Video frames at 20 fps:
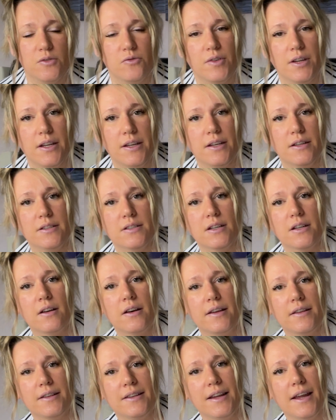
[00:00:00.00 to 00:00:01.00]
really into
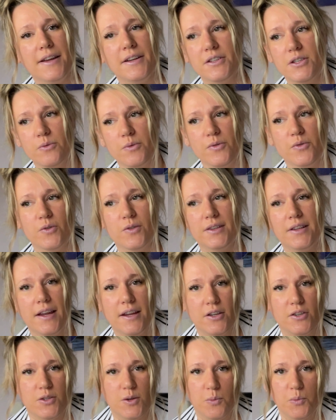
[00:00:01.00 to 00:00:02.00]
like nature. We've got
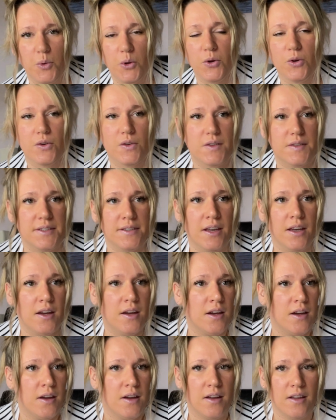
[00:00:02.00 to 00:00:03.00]
nature books,
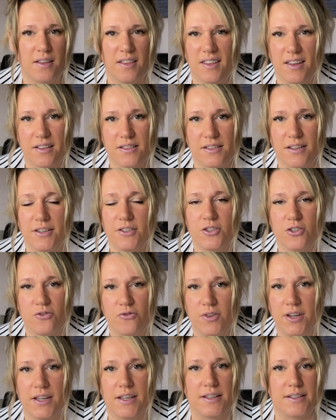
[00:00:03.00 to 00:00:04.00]
things like
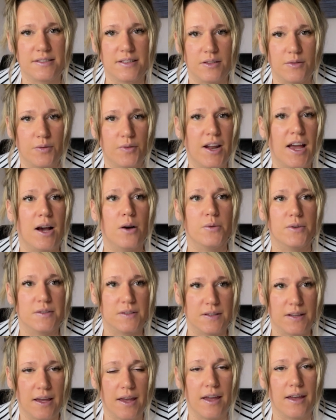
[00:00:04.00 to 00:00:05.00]
trees and flowers
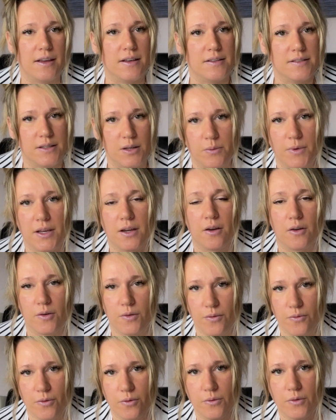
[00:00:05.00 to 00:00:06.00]
and eggs. So we go
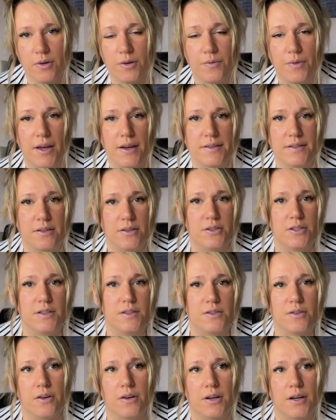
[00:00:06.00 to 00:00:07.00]
through all of that. So
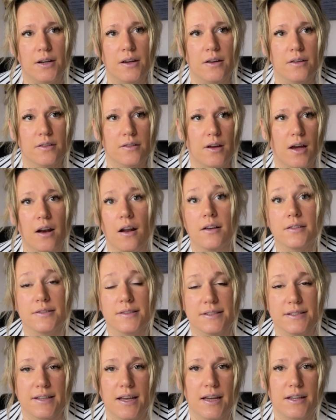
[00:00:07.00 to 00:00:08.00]
she's got an
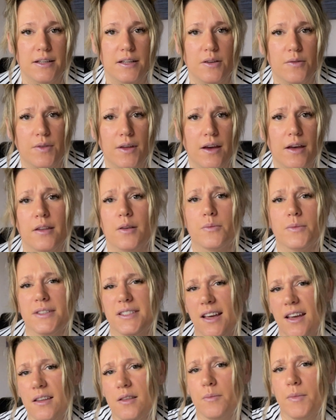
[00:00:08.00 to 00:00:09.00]
understanding of that, and then we
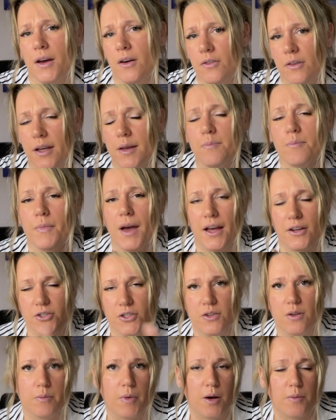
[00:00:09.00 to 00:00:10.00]
take them out and like
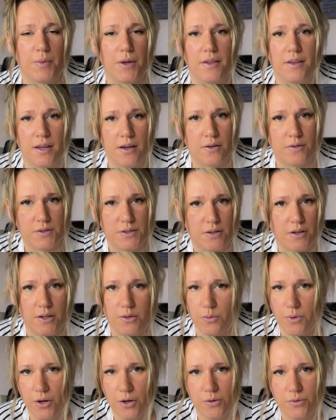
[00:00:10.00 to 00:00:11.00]
match them up in the
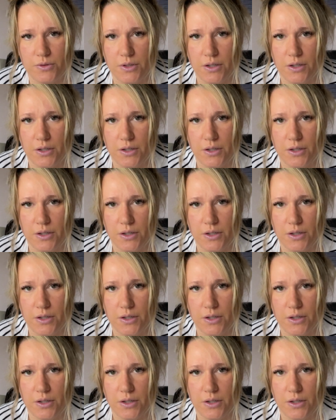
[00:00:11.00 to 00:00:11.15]
outside world.